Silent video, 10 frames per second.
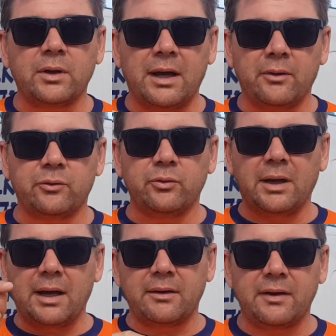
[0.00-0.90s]
Council
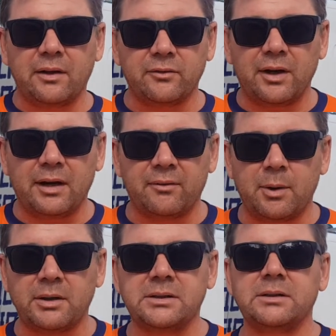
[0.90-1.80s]
and Townsville
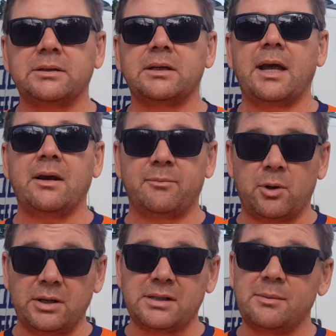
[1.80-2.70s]

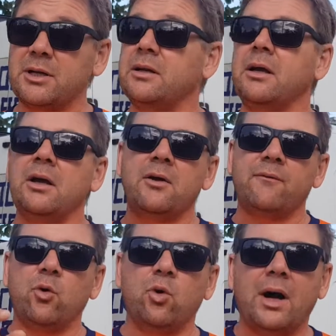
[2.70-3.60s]
Enterprise Limited
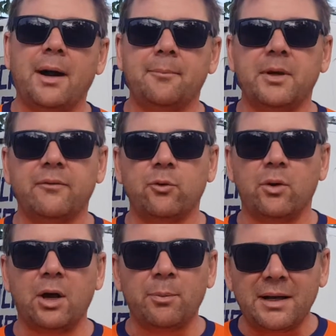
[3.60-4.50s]
for
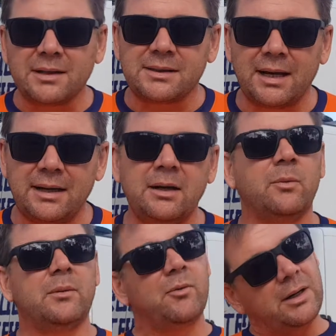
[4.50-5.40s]
helping us get here.
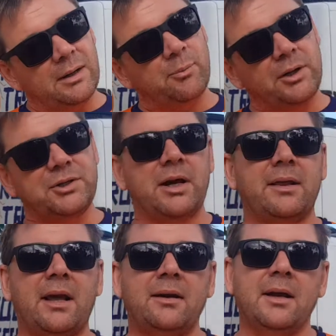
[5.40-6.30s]
We really appreciate
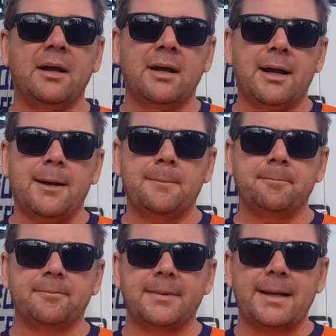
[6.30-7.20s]
that.
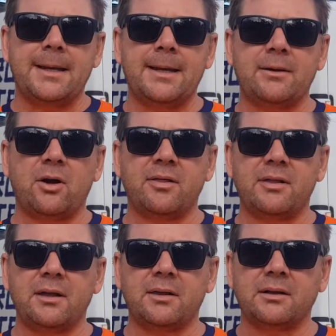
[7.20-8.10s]
And I
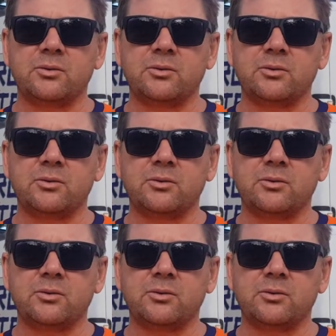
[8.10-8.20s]
think that's...